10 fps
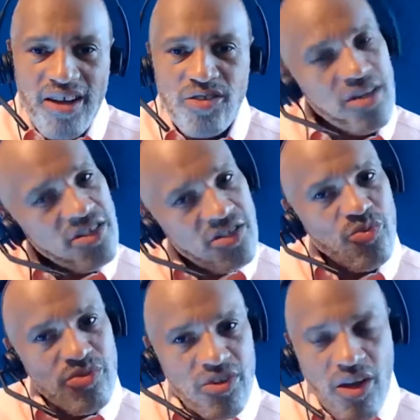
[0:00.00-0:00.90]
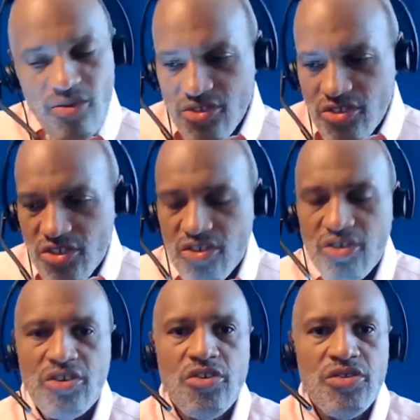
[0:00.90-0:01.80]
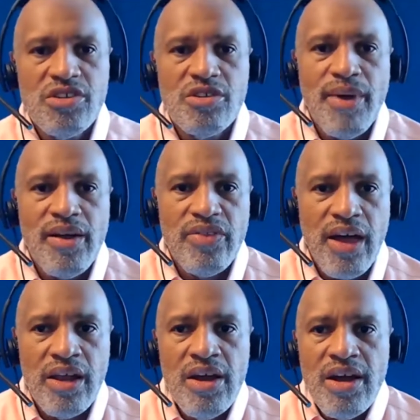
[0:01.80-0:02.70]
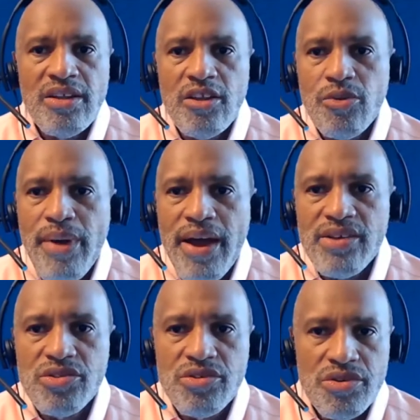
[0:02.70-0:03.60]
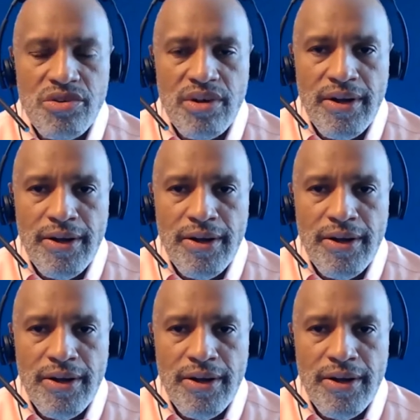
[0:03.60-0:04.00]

So I was just curious about that. Another pastor,